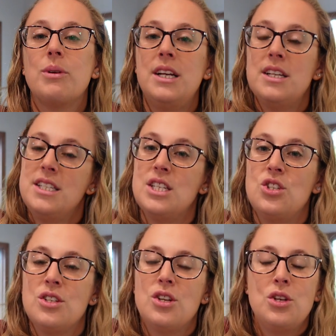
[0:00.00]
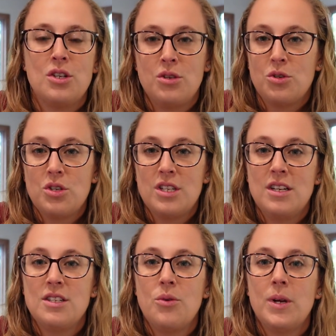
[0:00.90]
great addition to your social
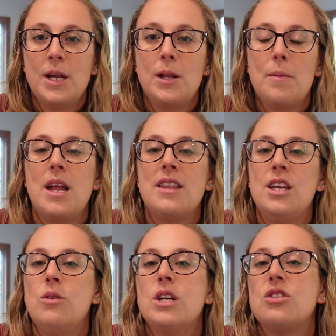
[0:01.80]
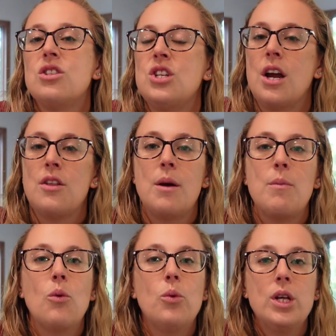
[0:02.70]
studies curriculum, and that you can share them
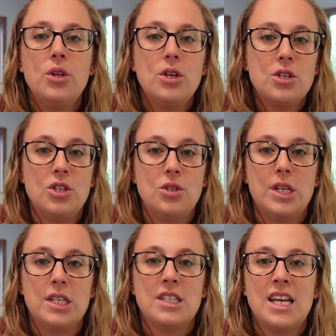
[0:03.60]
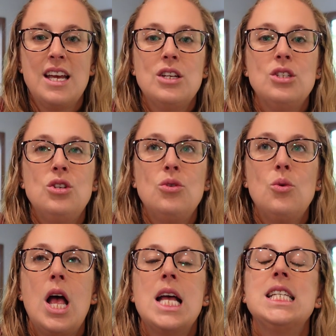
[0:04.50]
with your students
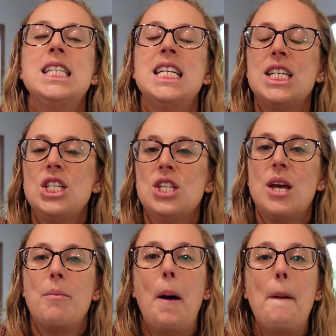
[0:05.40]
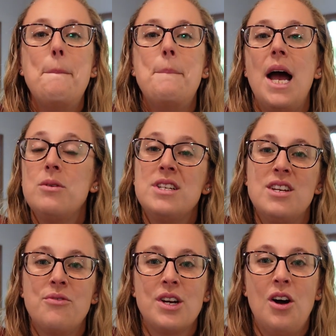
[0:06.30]
to teach them about
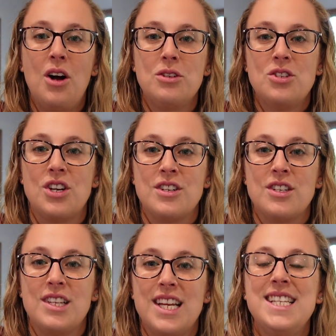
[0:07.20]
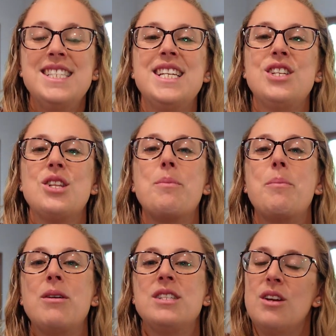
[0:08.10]
different cultures and teach them
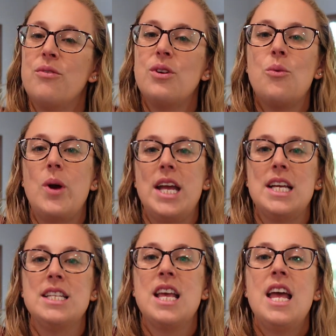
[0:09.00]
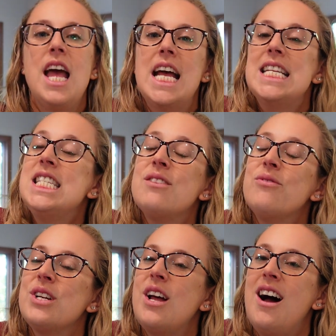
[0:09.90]
about different ways and
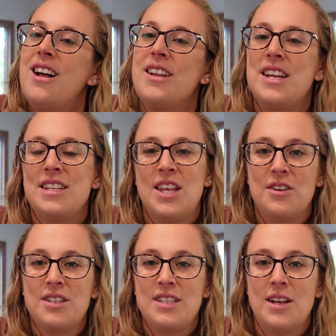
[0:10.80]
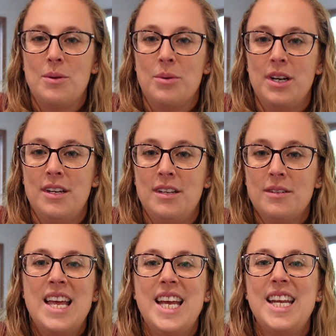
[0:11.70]
different holidays that are celebrated.
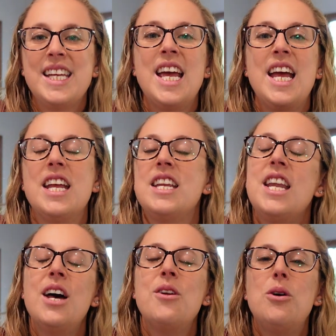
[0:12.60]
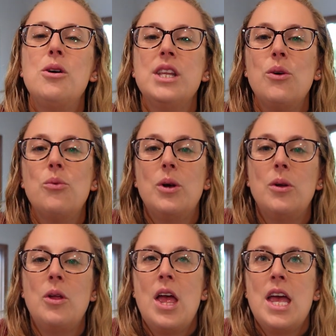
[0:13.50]
And again, not only
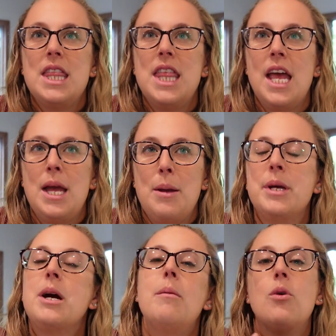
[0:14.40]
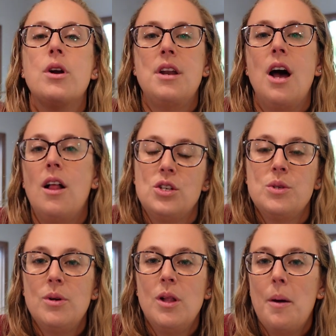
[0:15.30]
will they become more
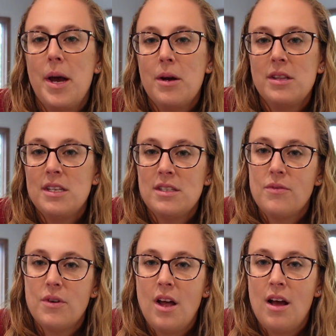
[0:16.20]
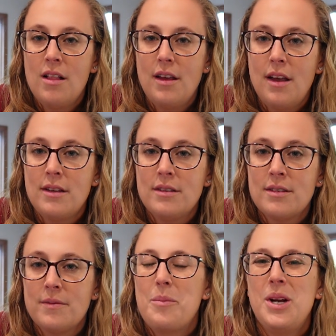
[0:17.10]
knowledgeable about these different
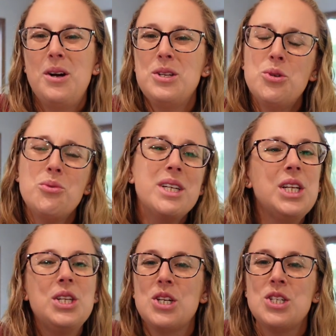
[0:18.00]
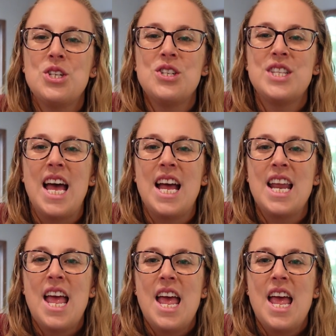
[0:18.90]
holidays, but it also really nurtures that